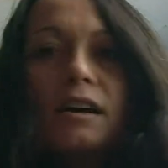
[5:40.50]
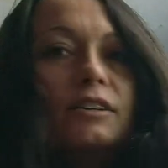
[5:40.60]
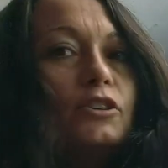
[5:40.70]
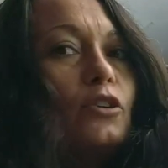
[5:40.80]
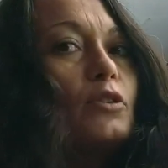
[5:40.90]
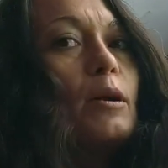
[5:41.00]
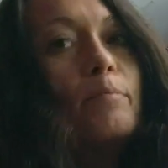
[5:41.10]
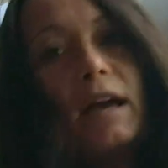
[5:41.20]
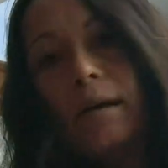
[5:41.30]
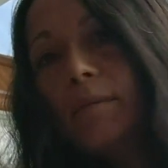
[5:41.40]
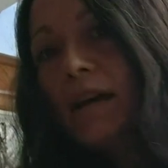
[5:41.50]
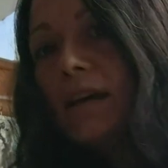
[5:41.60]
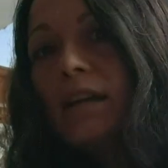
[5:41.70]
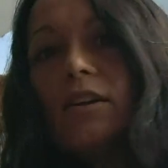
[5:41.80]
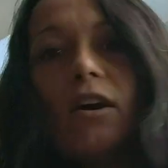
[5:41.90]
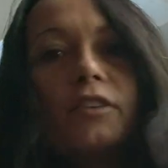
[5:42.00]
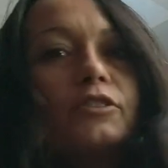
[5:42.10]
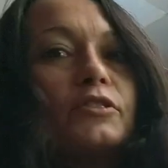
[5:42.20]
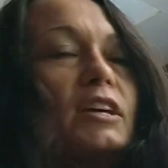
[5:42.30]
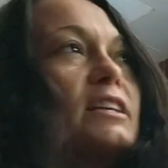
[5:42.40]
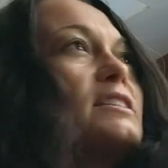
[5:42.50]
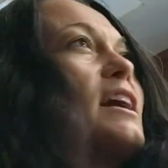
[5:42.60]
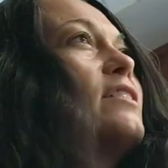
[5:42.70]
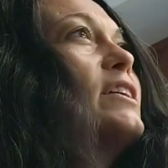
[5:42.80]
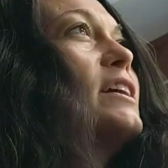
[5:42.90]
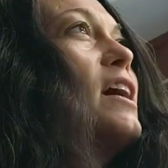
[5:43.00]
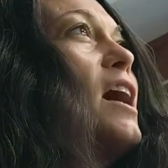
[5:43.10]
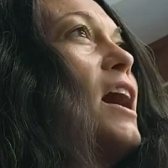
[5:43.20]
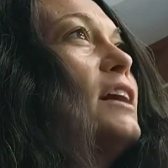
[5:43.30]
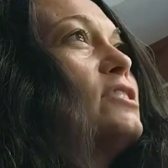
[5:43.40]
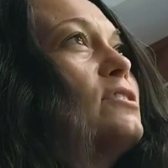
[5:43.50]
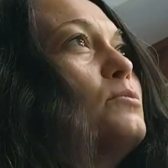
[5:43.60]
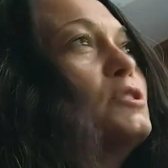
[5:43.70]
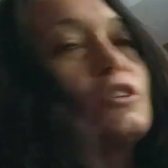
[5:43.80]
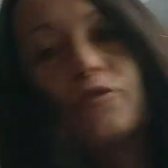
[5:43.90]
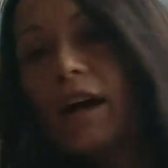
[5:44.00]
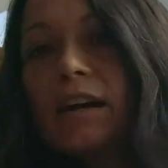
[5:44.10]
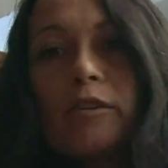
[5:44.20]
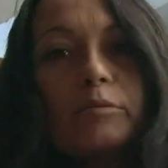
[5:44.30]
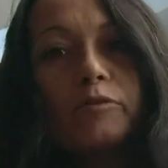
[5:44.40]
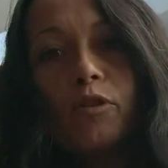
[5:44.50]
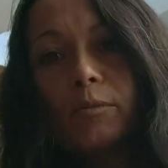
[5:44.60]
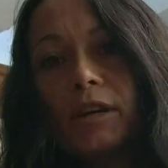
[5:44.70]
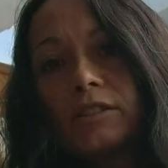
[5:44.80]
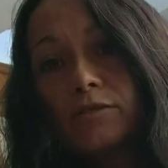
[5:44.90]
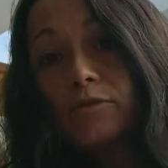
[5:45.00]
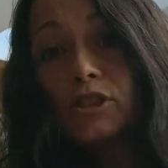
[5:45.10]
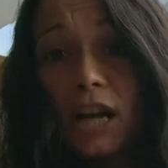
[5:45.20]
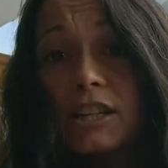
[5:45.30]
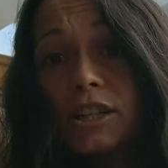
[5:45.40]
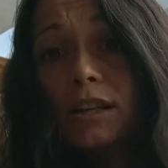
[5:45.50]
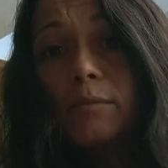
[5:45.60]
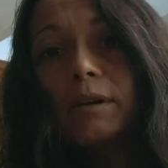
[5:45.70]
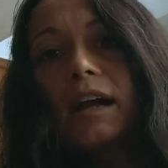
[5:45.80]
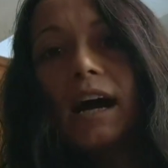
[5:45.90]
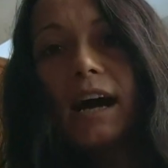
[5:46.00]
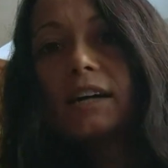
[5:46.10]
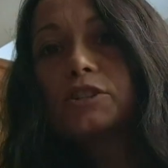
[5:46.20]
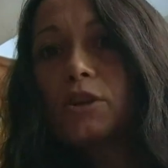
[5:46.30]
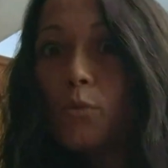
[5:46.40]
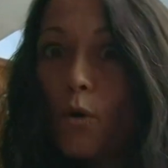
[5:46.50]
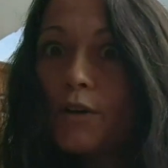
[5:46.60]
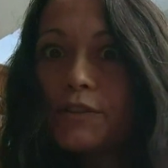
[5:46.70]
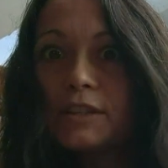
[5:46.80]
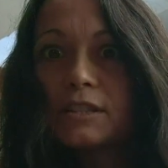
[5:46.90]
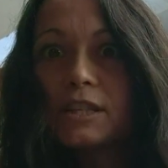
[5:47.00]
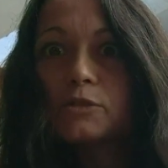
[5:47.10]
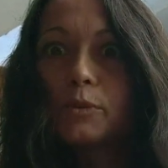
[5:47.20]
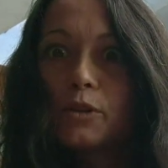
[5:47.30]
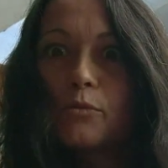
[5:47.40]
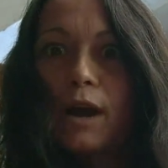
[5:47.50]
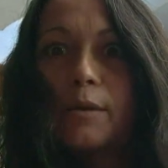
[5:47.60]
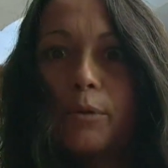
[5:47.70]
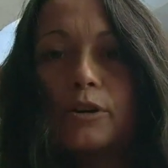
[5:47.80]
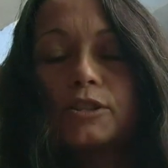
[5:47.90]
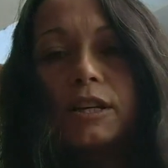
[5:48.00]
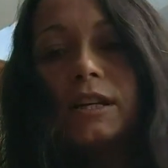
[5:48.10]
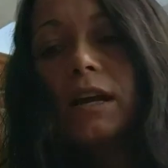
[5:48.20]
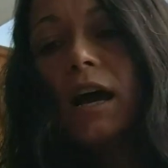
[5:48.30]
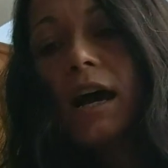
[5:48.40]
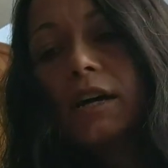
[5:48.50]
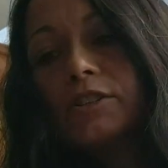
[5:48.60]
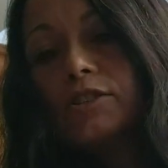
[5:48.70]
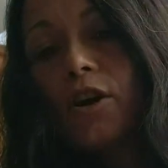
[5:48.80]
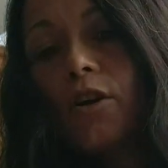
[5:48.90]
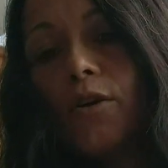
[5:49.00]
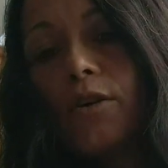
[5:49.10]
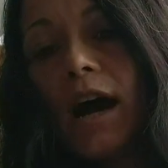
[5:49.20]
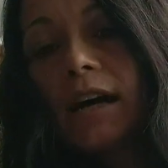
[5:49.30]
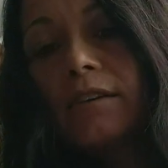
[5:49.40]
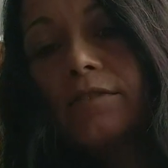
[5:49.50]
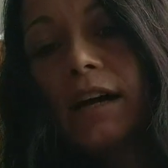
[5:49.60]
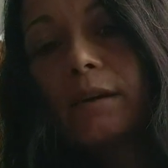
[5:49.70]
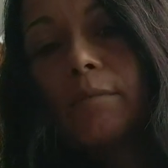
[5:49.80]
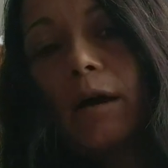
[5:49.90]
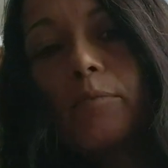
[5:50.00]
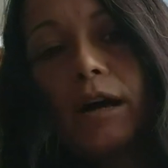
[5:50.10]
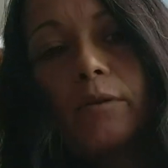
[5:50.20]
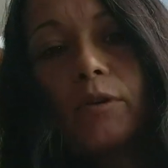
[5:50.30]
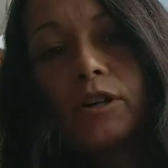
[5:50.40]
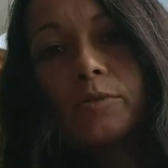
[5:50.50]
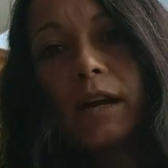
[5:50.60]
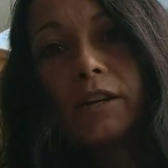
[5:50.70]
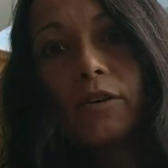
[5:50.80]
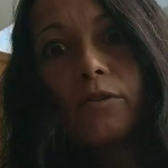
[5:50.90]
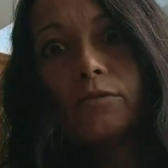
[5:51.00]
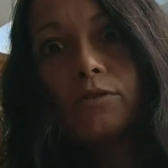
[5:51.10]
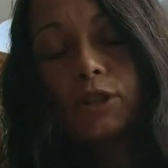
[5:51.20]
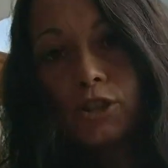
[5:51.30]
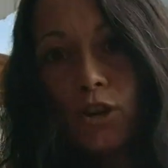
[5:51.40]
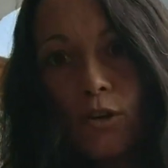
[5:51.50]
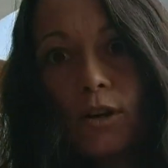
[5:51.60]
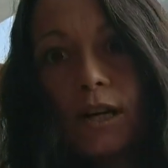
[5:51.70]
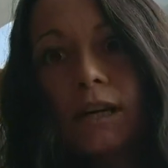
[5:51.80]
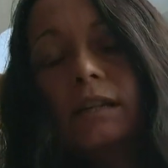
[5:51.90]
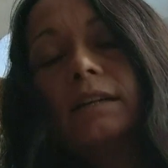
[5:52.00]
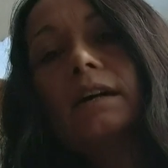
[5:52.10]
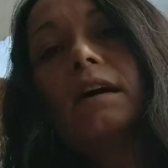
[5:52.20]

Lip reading: you know, commitment and other things that like I was afraid of before because of rejection, but I actually want these things with the right person. So kind of like my brain works when I don't control it.